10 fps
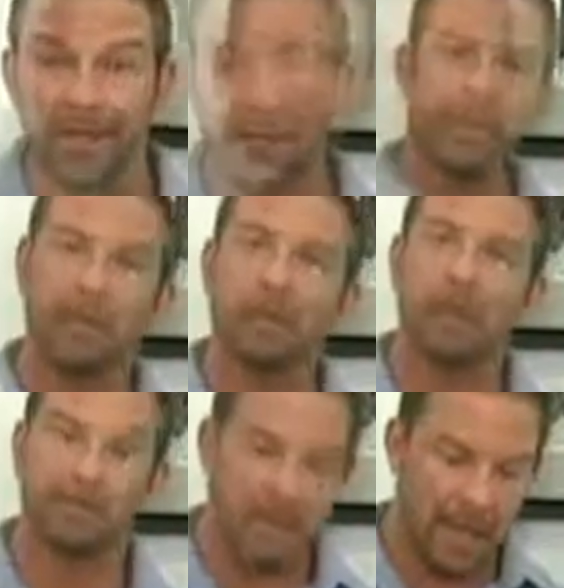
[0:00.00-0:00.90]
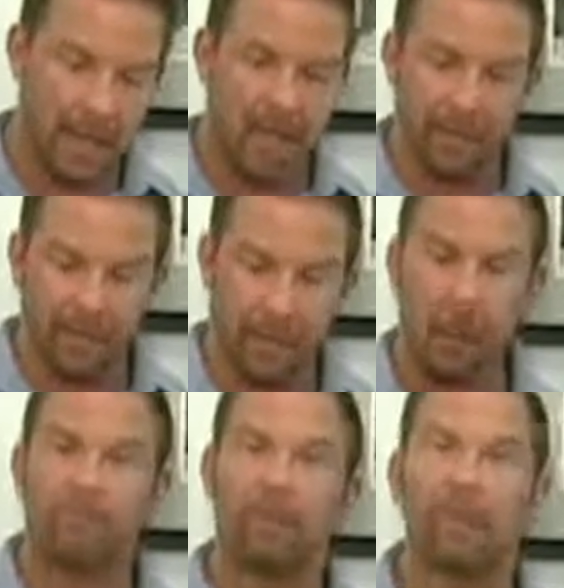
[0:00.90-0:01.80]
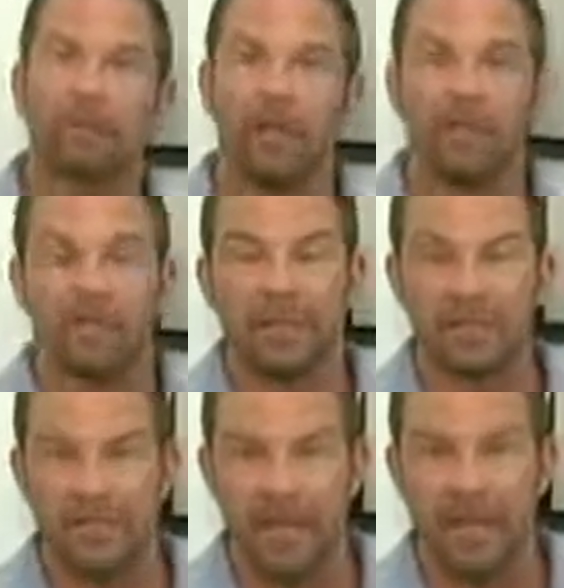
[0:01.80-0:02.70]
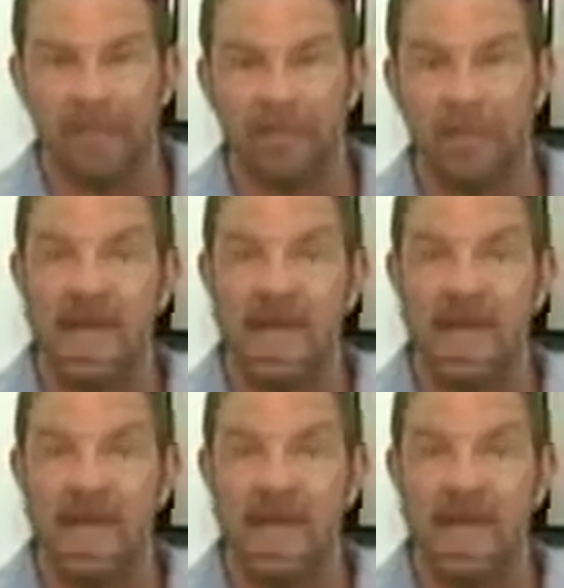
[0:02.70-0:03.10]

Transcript: You men that have a longer fourth digit than second digit,